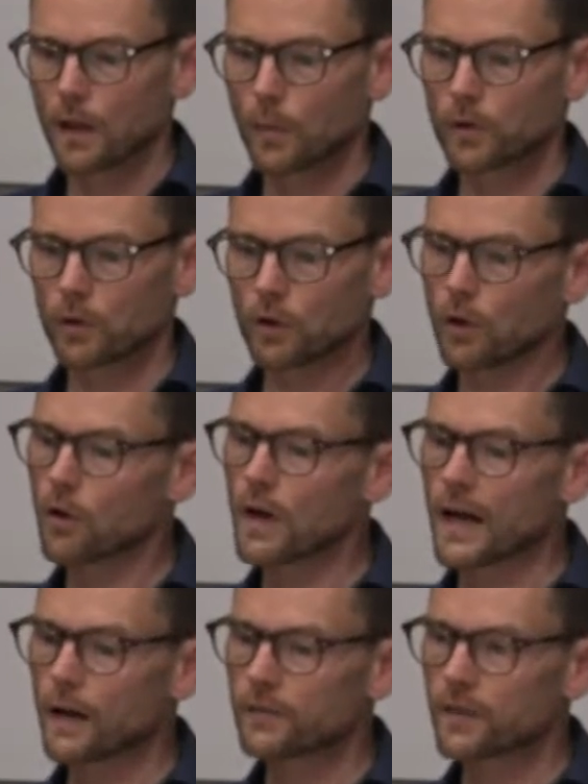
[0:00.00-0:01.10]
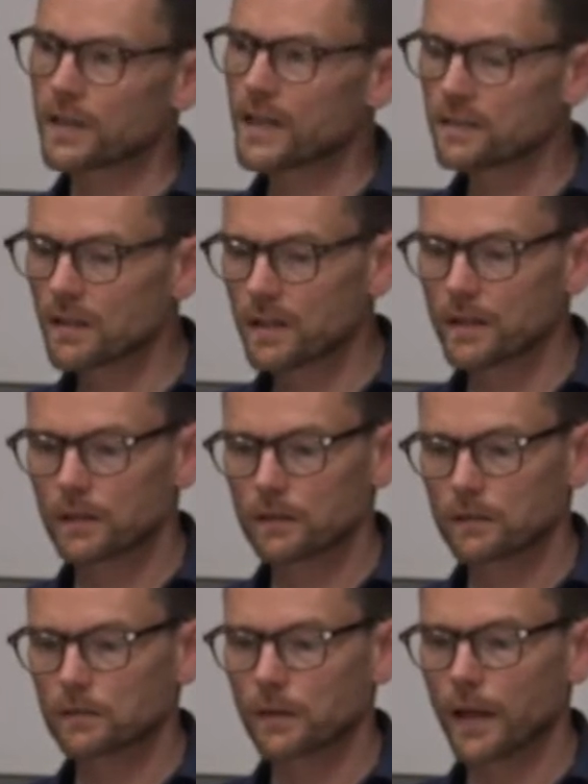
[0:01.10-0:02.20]
but not long after in Italy
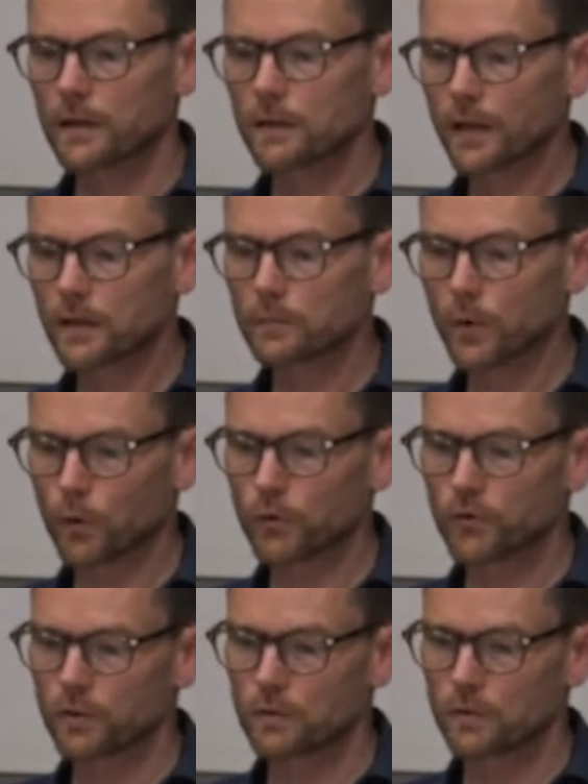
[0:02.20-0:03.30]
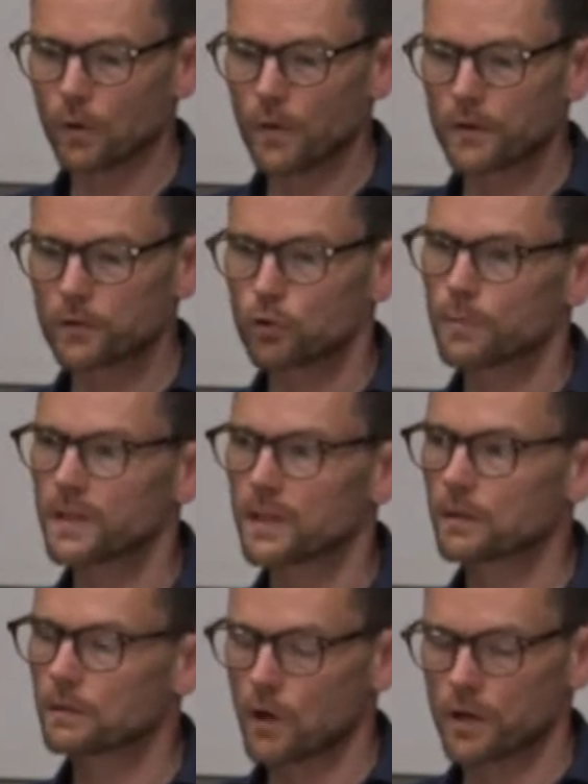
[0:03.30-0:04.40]
and then most northern European
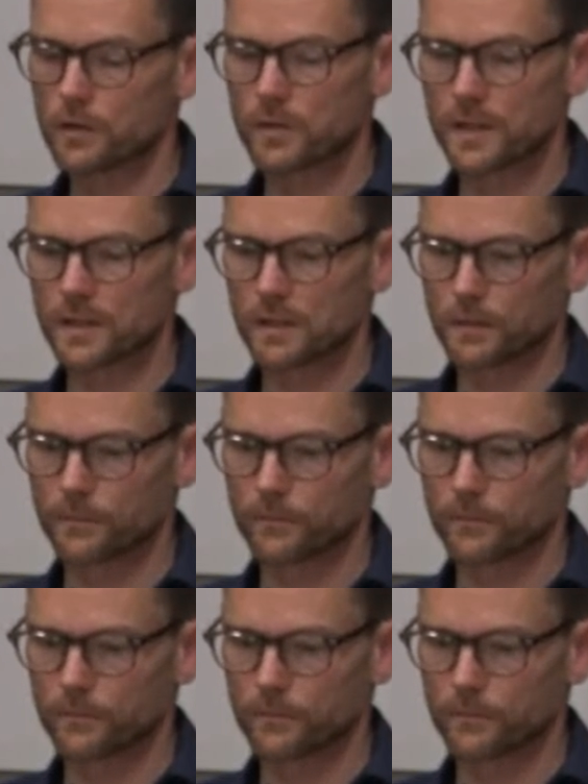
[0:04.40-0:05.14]
countries.